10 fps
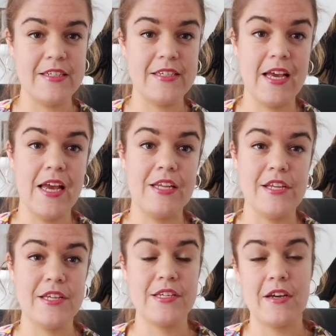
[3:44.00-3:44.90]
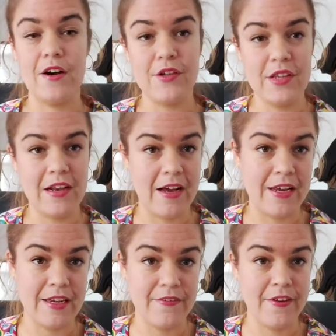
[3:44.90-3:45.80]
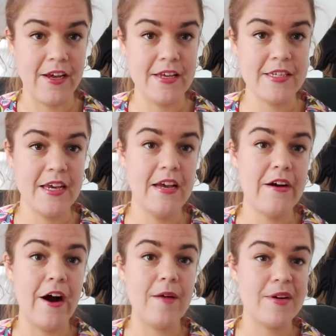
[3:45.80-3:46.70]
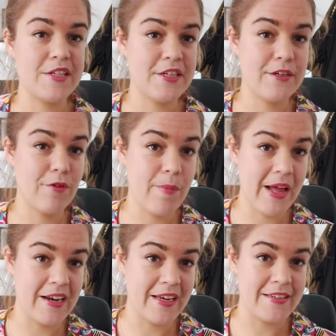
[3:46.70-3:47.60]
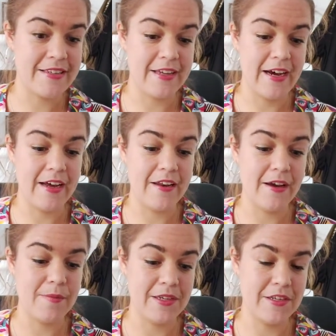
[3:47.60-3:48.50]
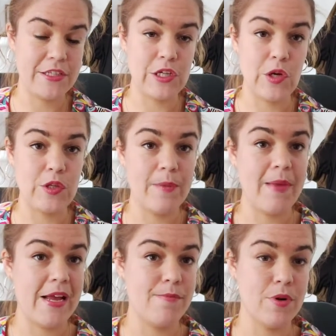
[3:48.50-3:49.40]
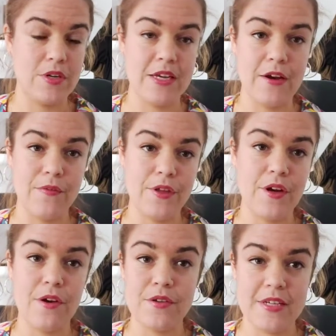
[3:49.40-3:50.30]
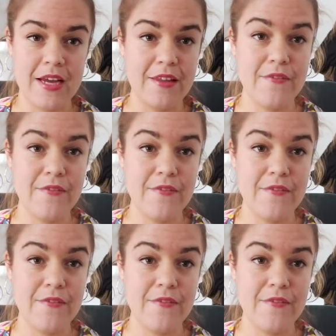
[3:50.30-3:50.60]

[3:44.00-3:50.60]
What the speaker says: say to start on the lining first. I'm actually going to rebel against that, and I'm going to sew the main body of the coat together